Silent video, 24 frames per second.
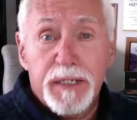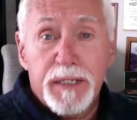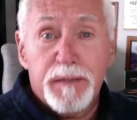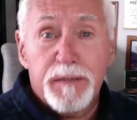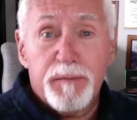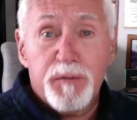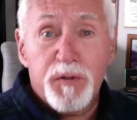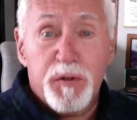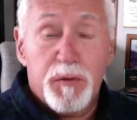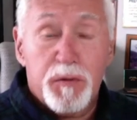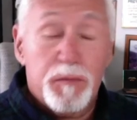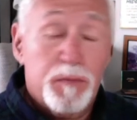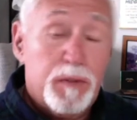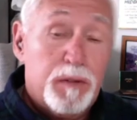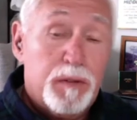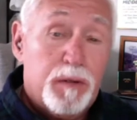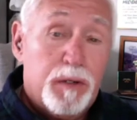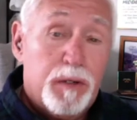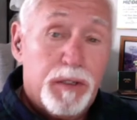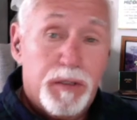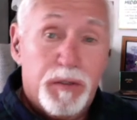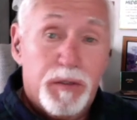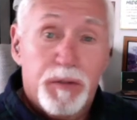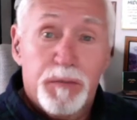So,
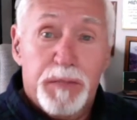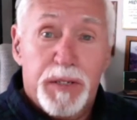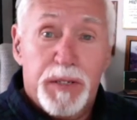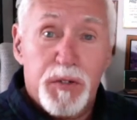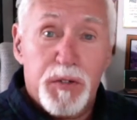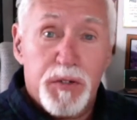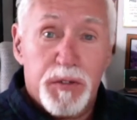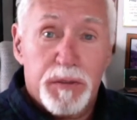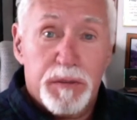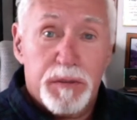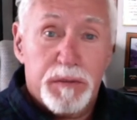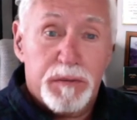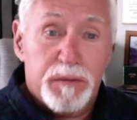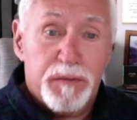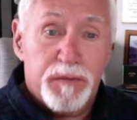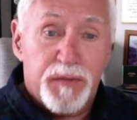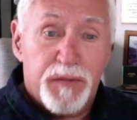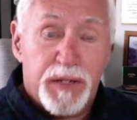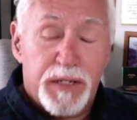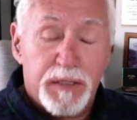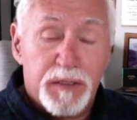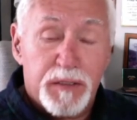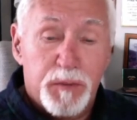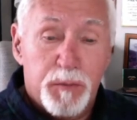Art, you mentioned the
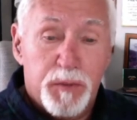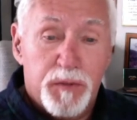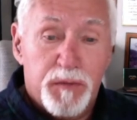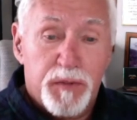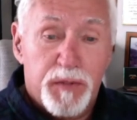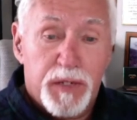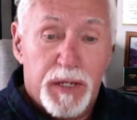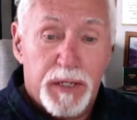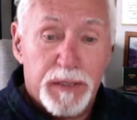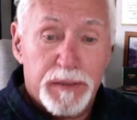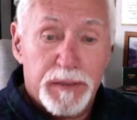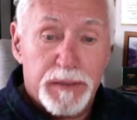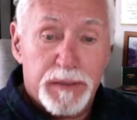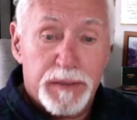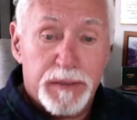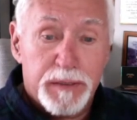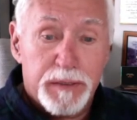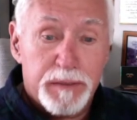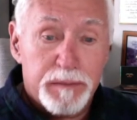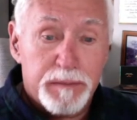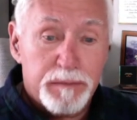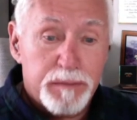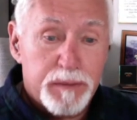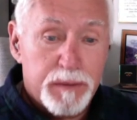fact that we've got,
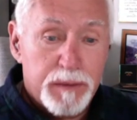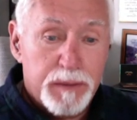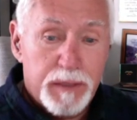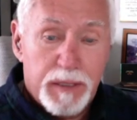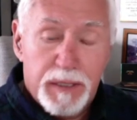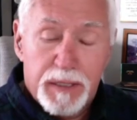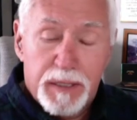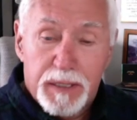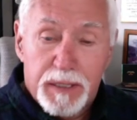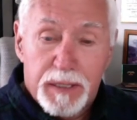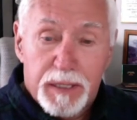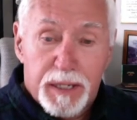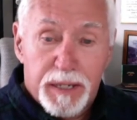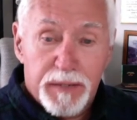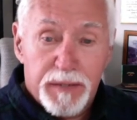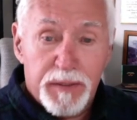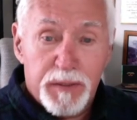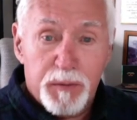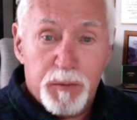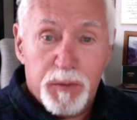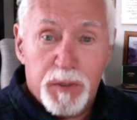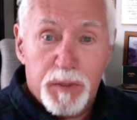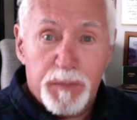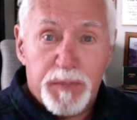I
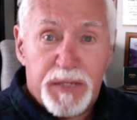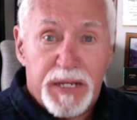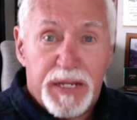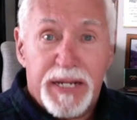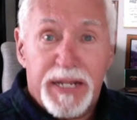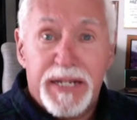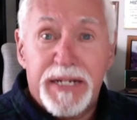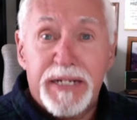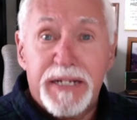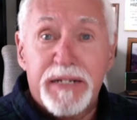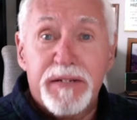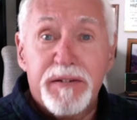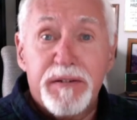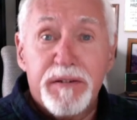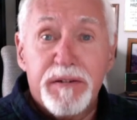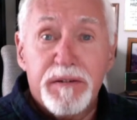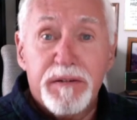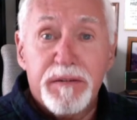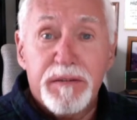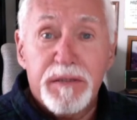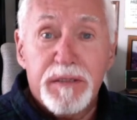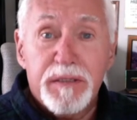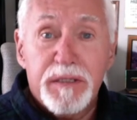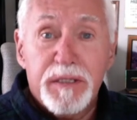think we're up to 8
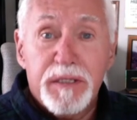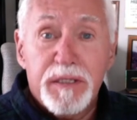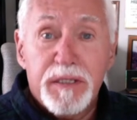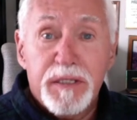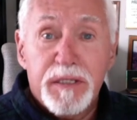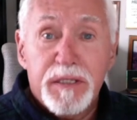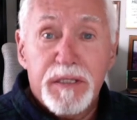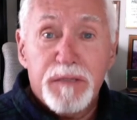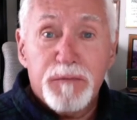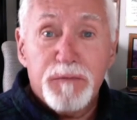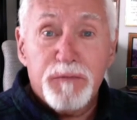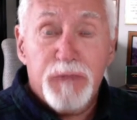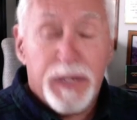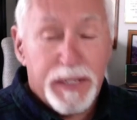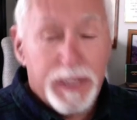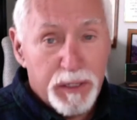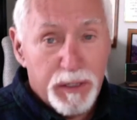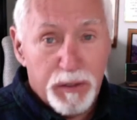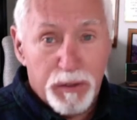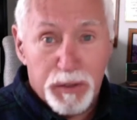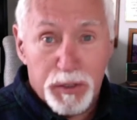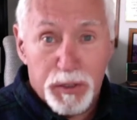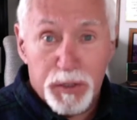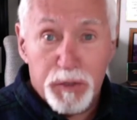
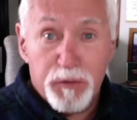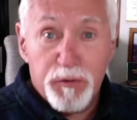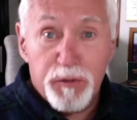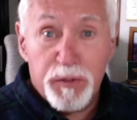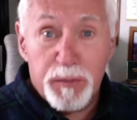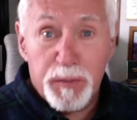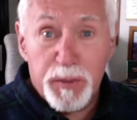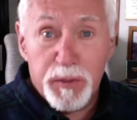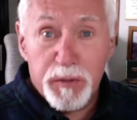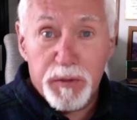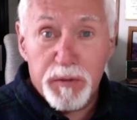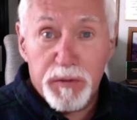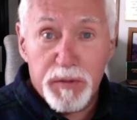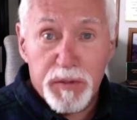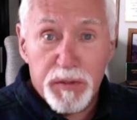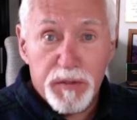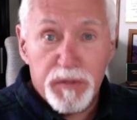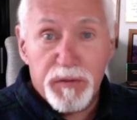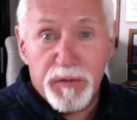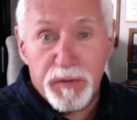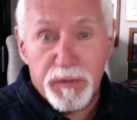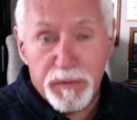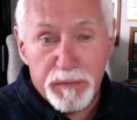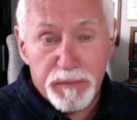regular contributors. Yeah.
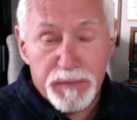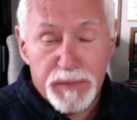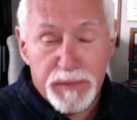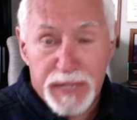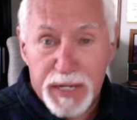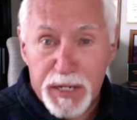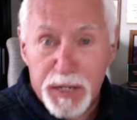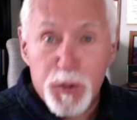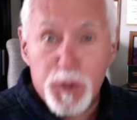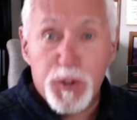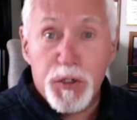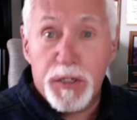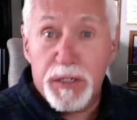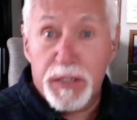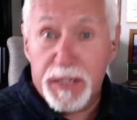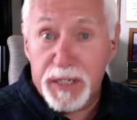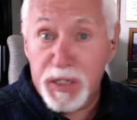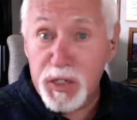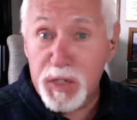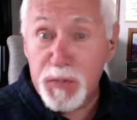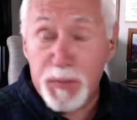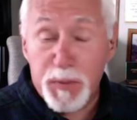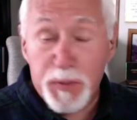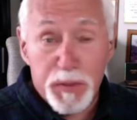These are national
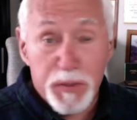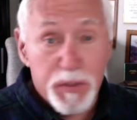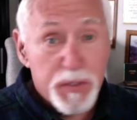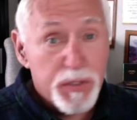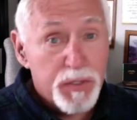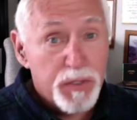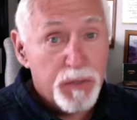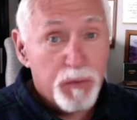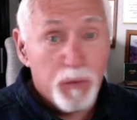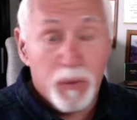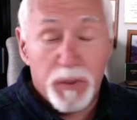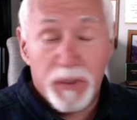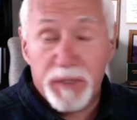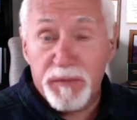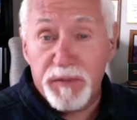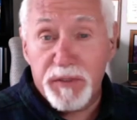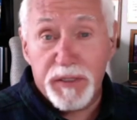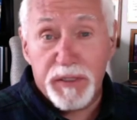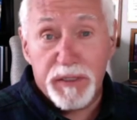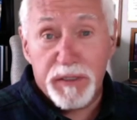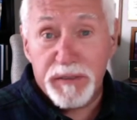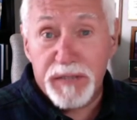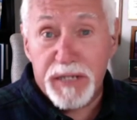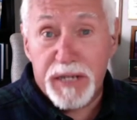experts in whatever
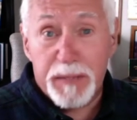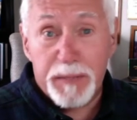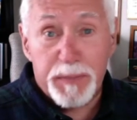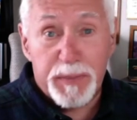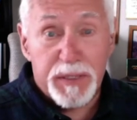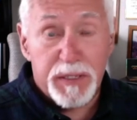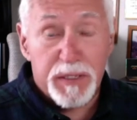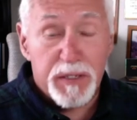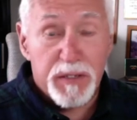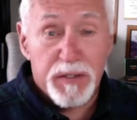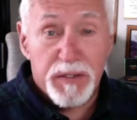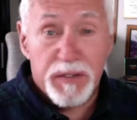their topic is,